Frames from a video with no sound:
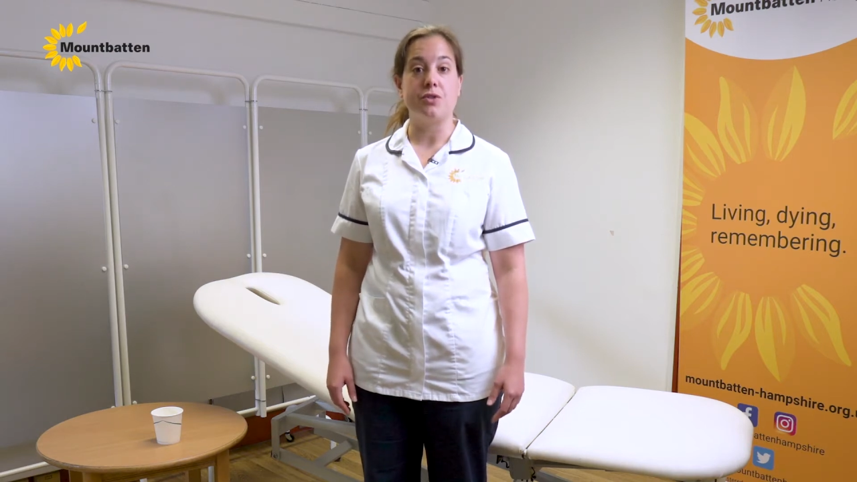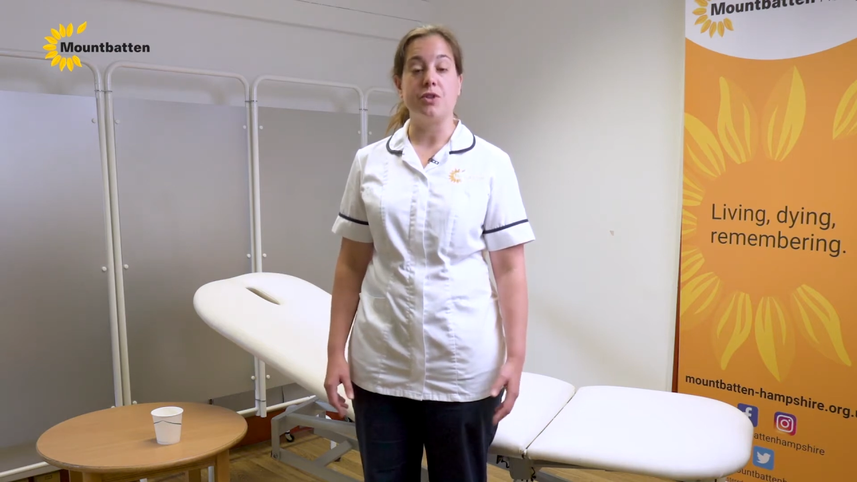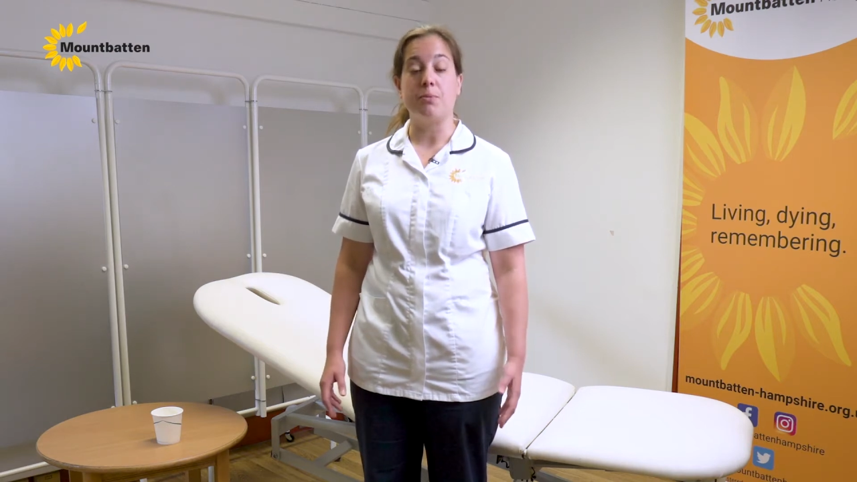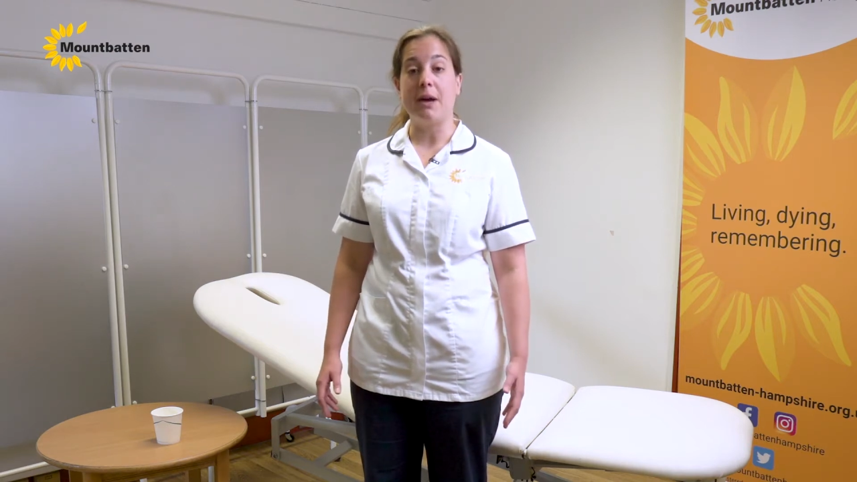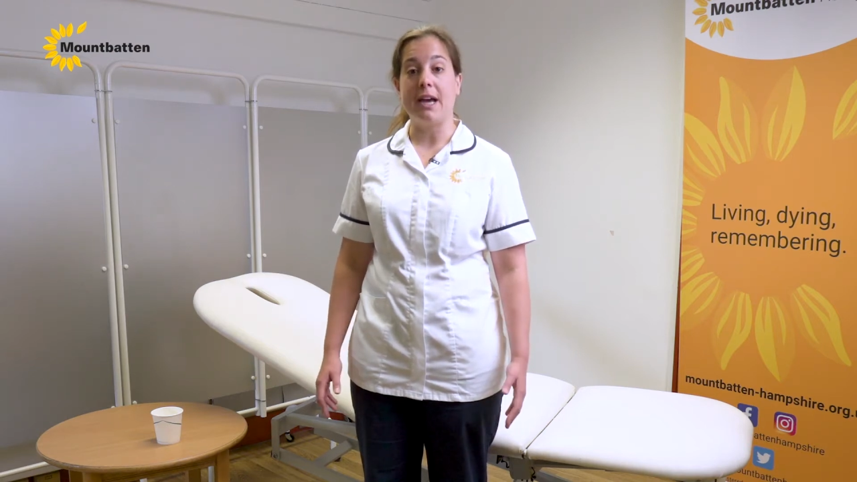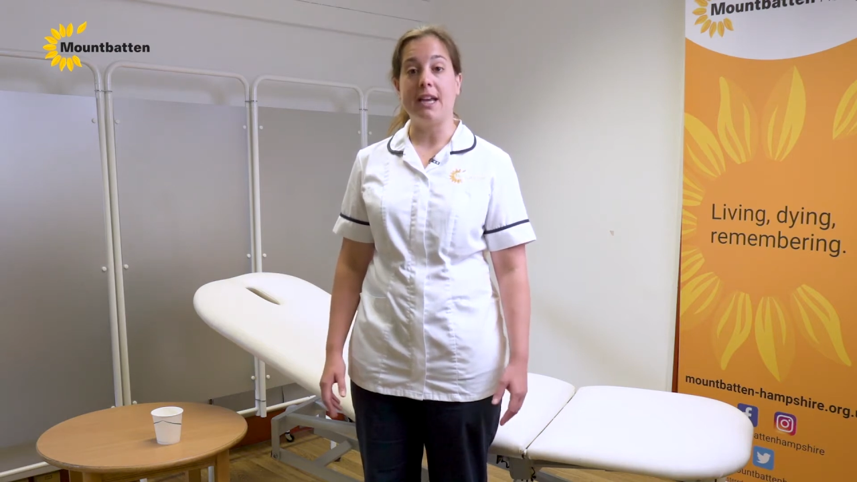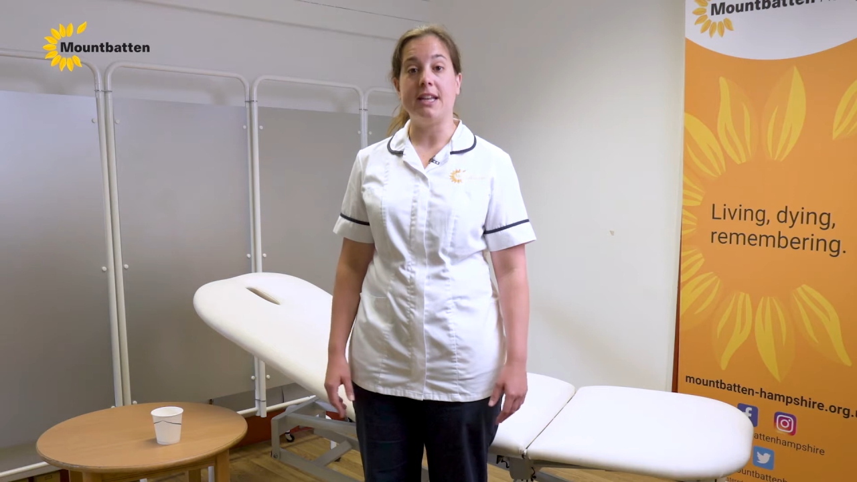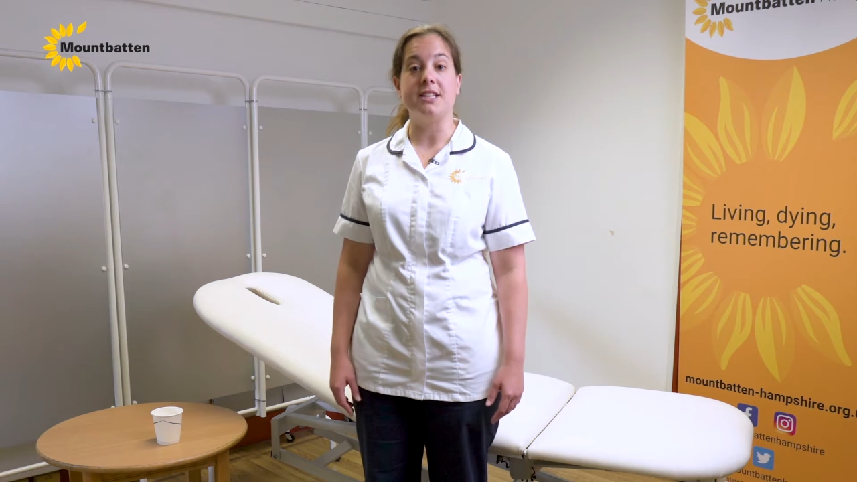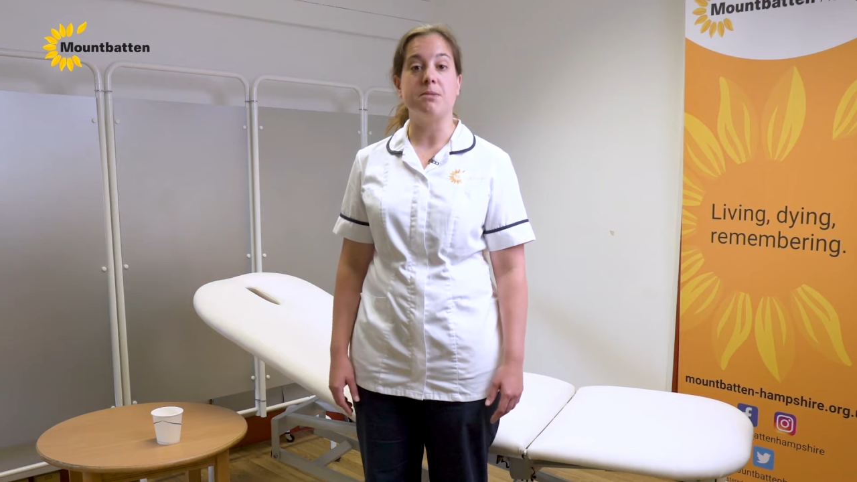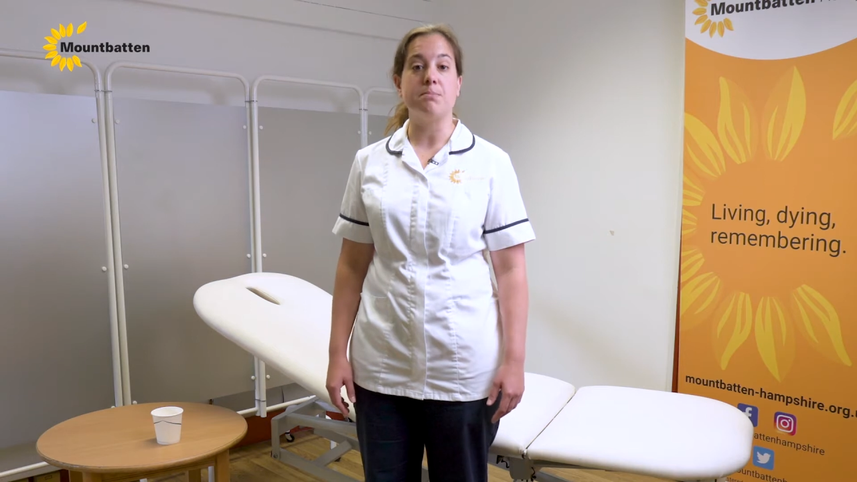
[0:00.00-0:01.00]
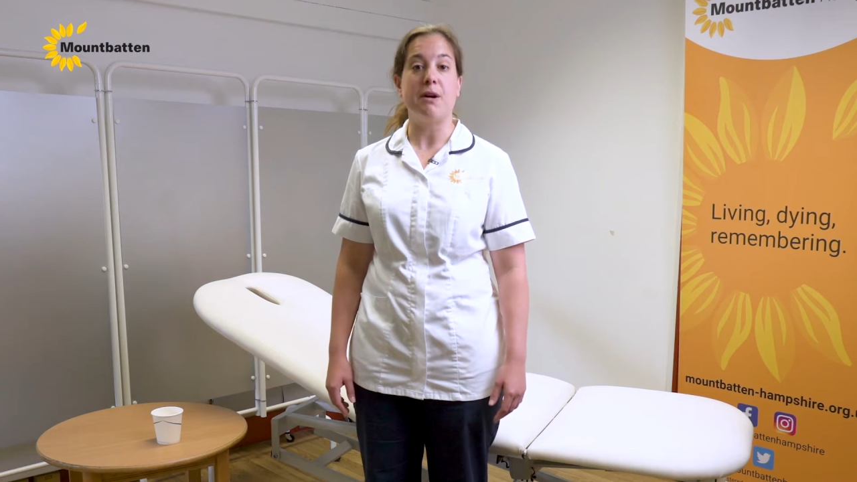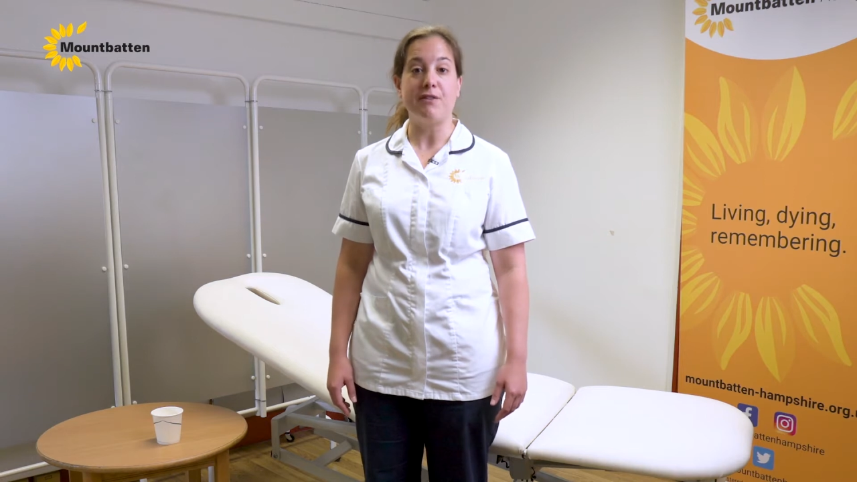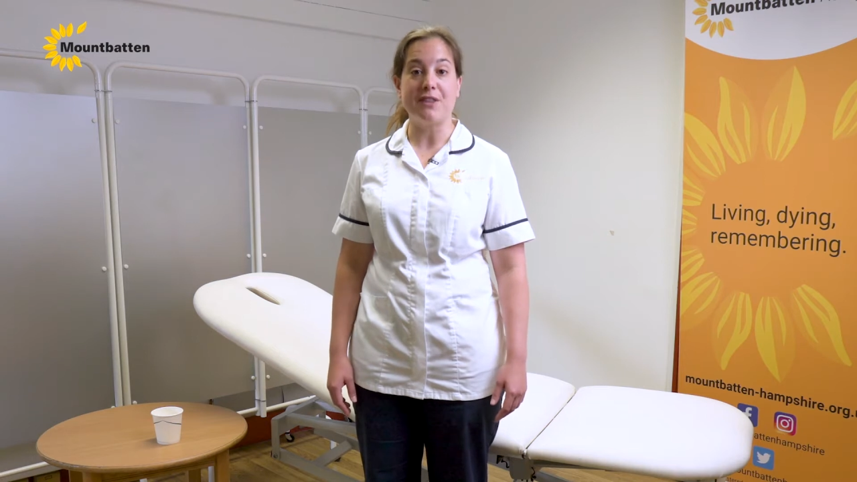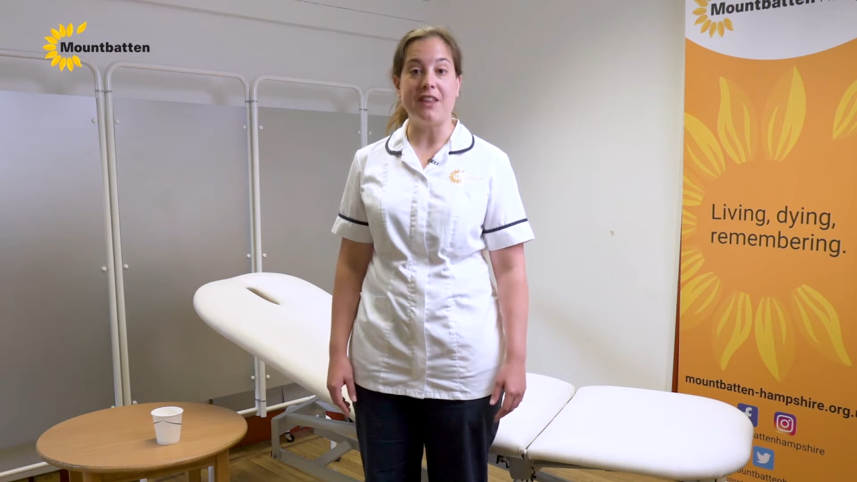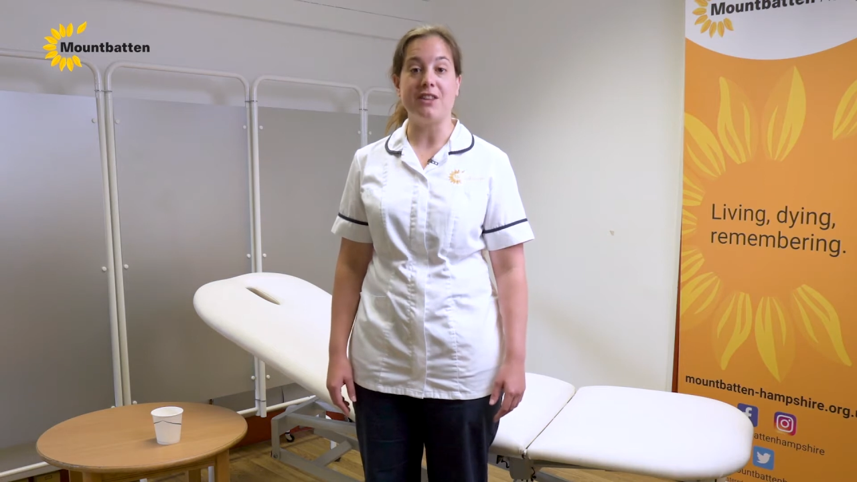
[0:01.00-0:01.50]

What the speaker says: or your pain is above that